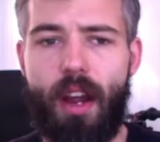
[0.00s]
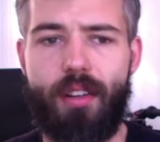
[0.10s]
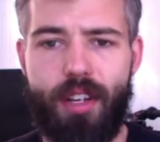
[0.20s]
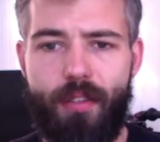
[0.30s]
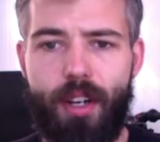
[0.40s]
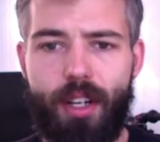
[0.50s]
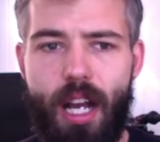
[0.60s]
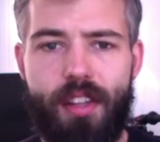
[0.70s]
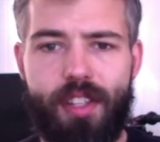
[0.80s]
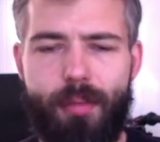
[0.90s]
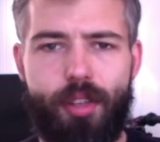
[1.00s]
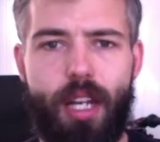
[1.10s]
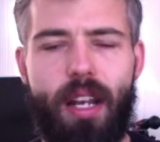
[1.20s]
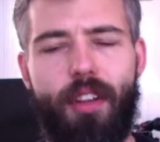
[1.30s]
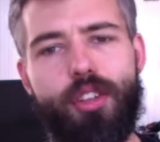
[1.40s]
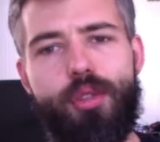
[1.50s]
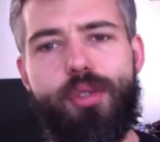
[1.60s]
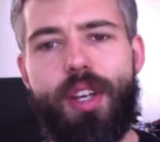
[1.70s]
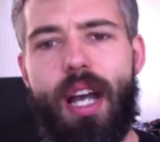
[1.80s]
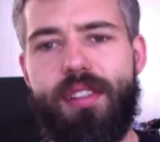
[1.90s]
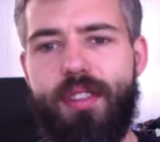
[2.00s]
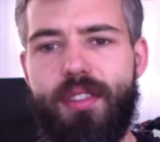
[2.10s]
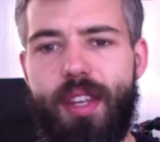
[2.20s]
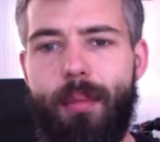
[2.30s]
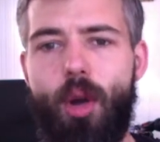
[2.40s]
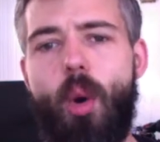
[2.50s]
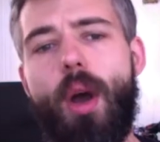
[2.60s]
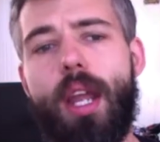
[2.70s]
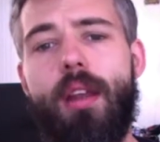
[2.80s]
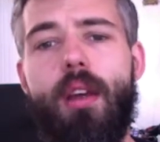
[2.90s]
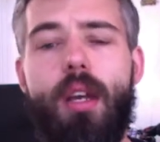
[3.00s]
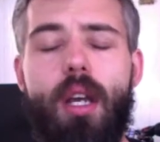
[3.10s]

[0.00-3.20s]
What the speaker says: different concepts. They're kind of like 2 sides of the same coin,